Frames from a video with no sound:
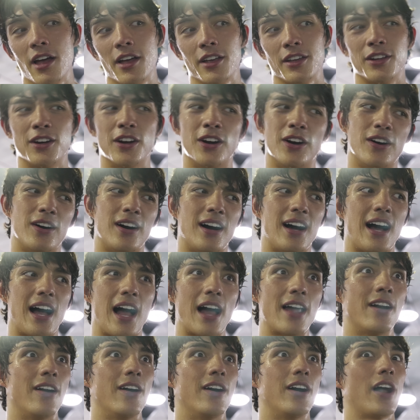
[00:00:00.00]
you know,
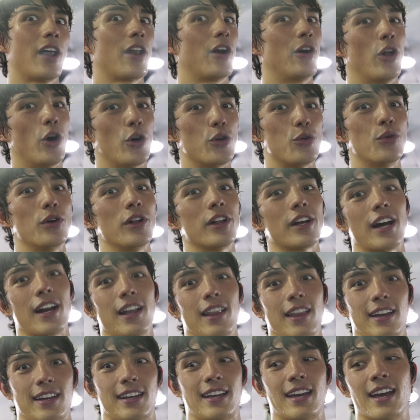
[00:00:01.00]
I don't know. You really
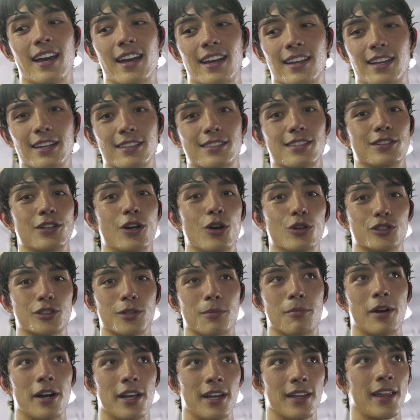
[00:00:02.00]
gotta like get to know
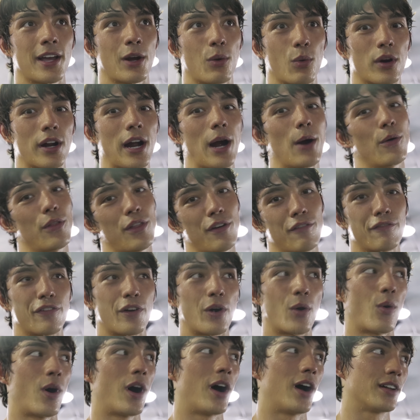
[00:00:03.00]
somebody and like work out with them
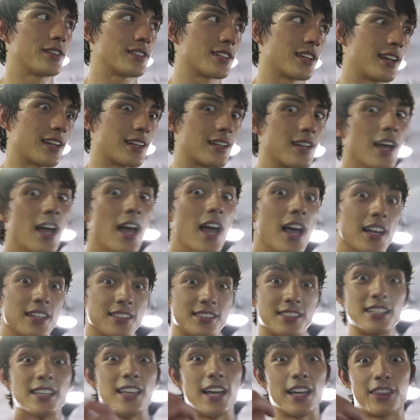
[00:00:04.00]
for a while to like
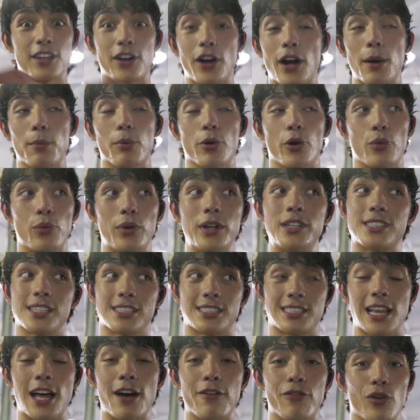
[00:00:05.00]
see that they're able to reach
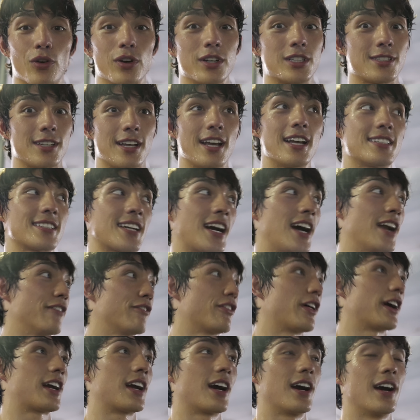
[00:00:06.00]
this level. It's kind
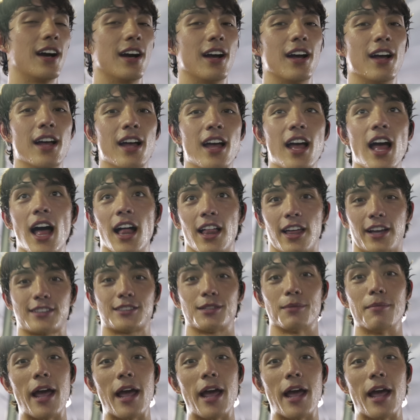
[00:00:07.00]
of like some